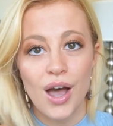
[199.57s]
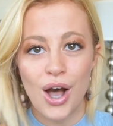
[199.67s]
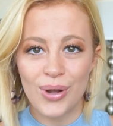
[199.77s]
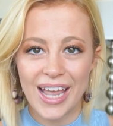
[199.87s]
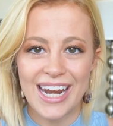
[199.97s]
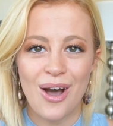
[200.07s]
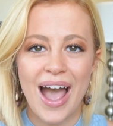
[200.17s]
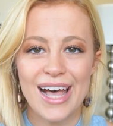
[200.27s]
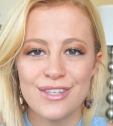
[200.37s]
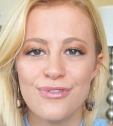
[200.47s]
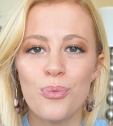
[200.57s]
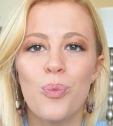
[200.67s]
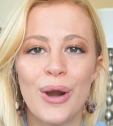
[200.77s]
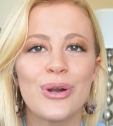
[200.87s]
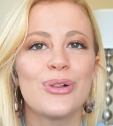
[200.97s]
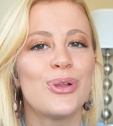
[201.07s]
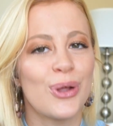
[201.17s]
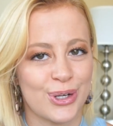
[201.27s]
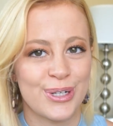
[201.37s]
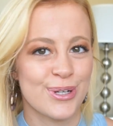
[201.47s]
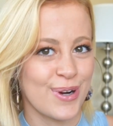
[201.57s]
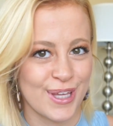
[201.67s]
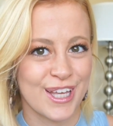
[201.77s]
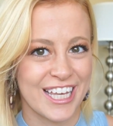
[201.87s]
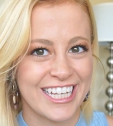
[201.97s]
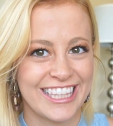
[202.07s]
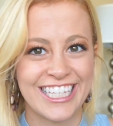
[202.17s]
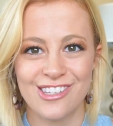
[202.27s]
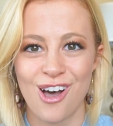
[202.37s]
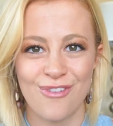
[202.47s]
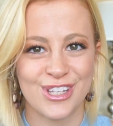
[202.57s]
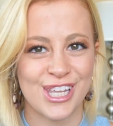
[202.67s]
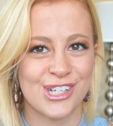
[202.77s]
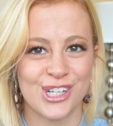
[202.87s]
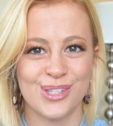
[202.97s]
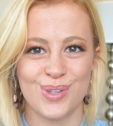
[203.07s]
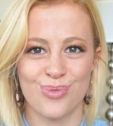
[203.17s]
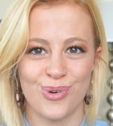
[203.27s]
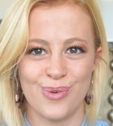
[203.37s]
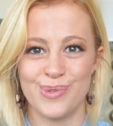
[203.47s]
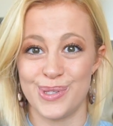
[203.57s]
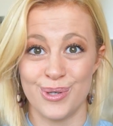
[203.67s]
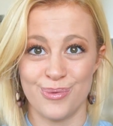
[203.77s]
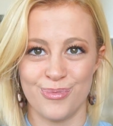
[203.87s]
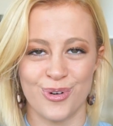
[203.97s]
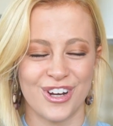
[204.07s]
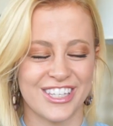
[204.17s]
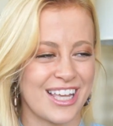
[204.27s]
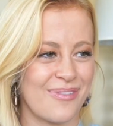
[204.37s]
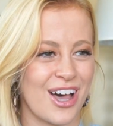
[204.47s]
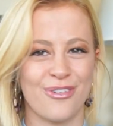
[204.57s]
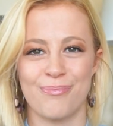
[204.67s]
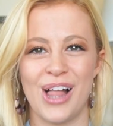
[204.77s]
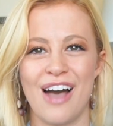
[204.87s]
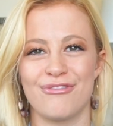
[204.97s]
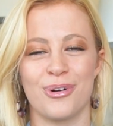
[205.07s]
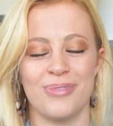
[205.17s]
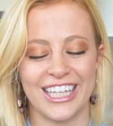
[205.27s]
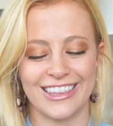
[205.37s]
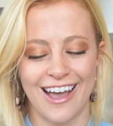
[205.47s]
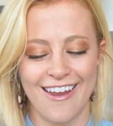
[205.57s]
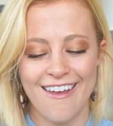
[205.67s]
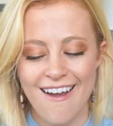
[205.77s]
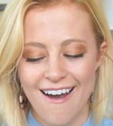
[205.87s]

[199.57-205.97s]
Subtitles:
Okay, now as for where to look during these conversations through Zoom or some other platform like that,